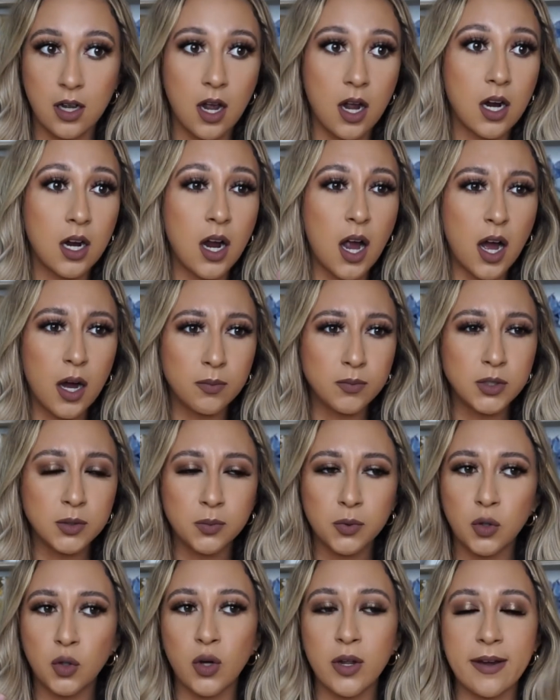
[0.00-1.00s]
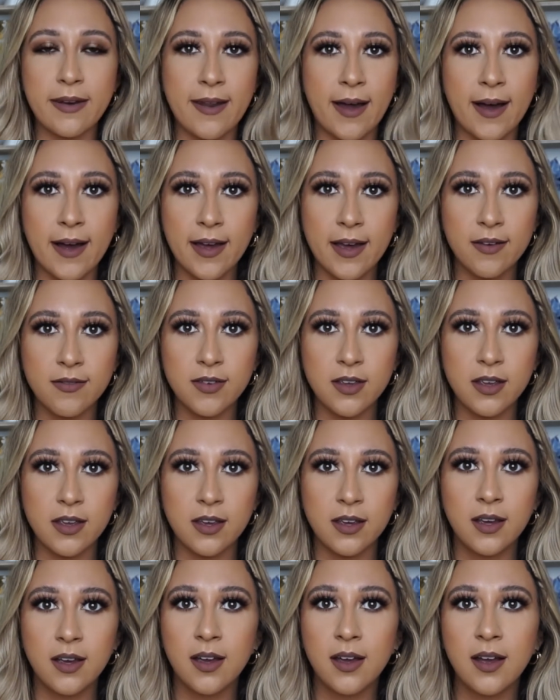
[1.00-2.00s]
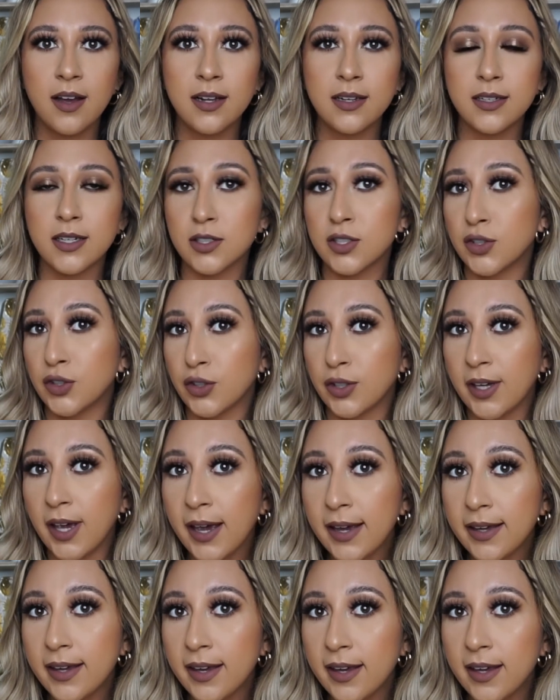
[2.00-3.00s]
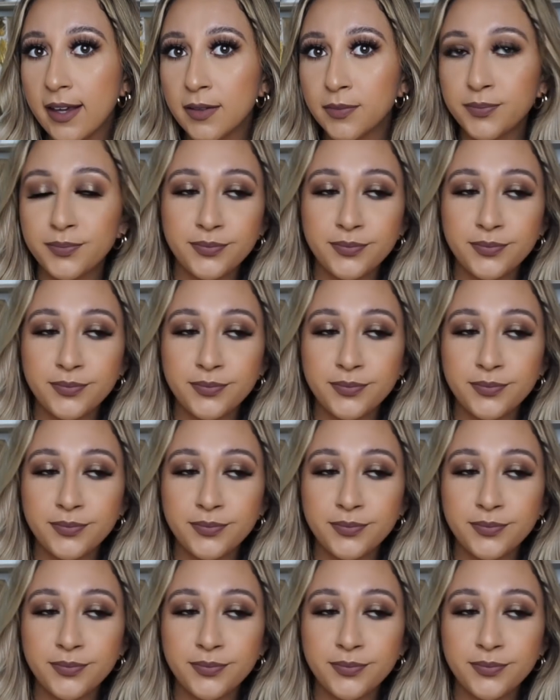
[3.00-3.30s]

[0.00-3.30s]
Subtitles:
comfortable, not heavy, doesn't look cakey,